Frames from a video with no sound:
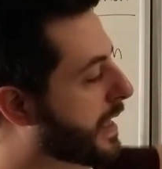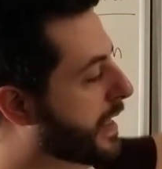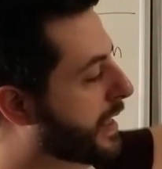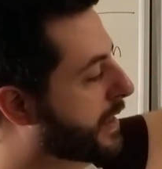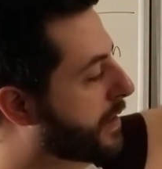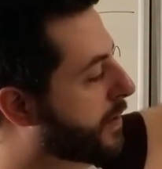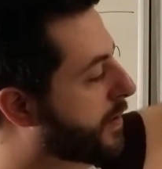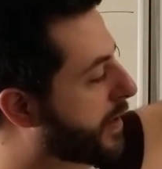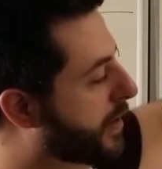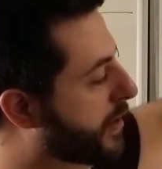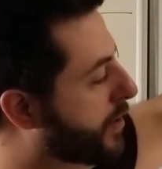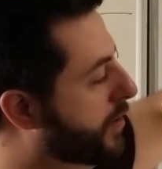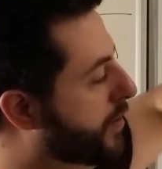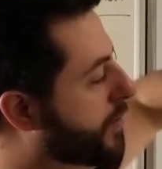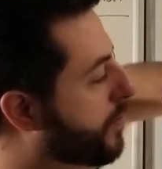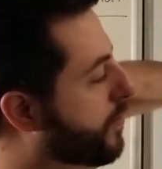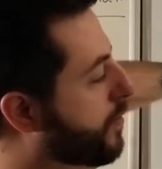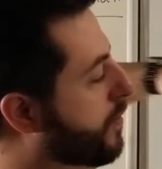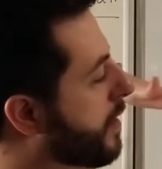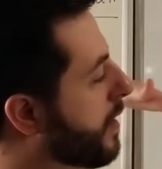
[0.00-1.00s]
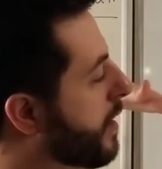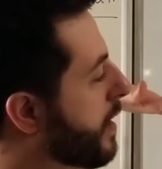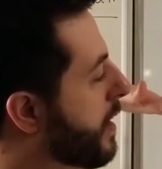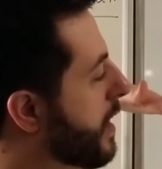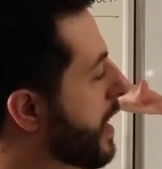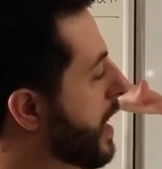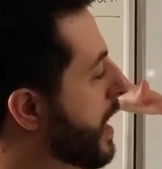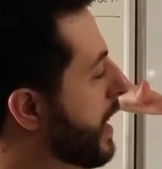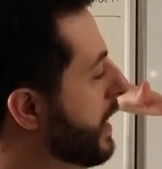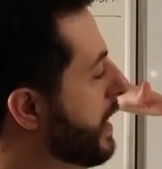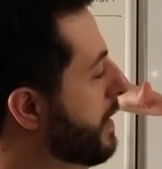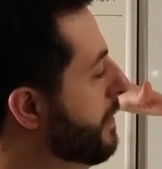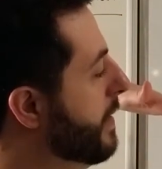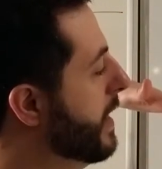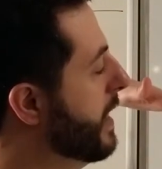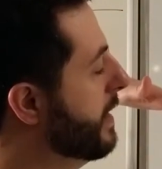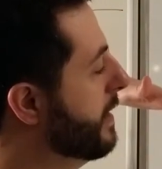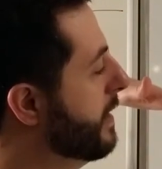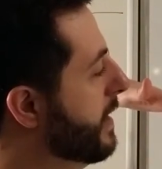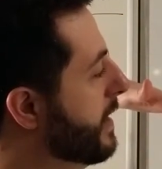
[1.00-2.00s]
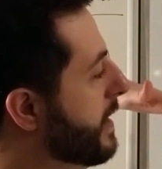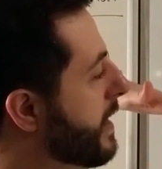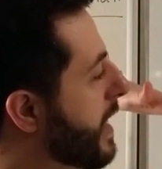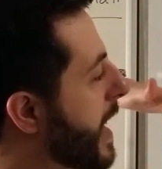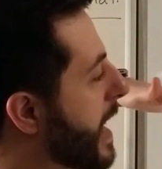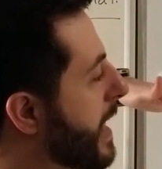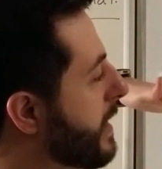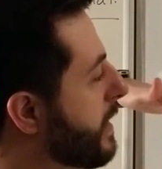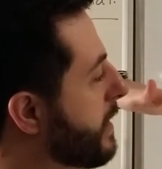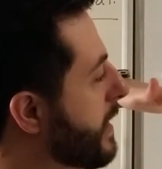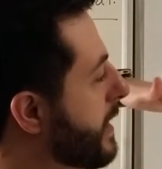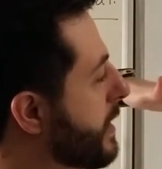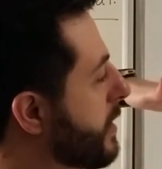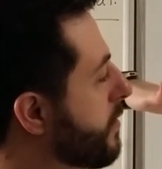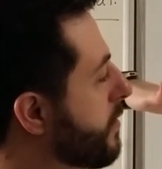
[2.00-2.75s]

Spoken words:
is going to eliminate the diagonal